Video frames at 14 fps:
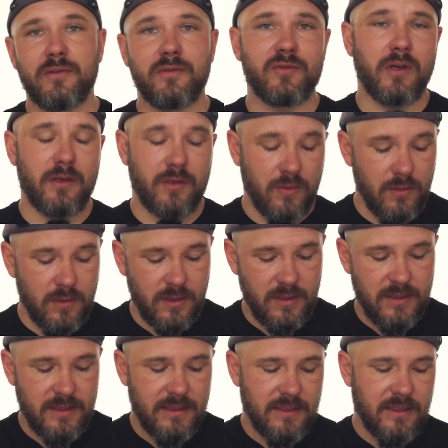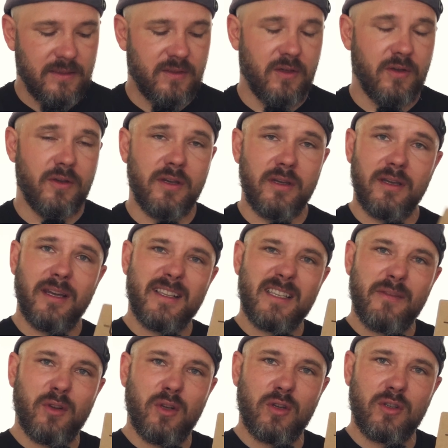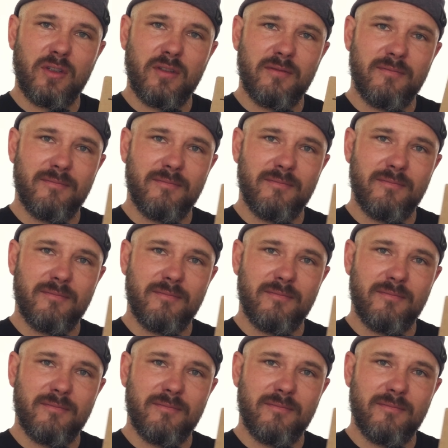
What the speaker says: to try and cook. So let's have a look.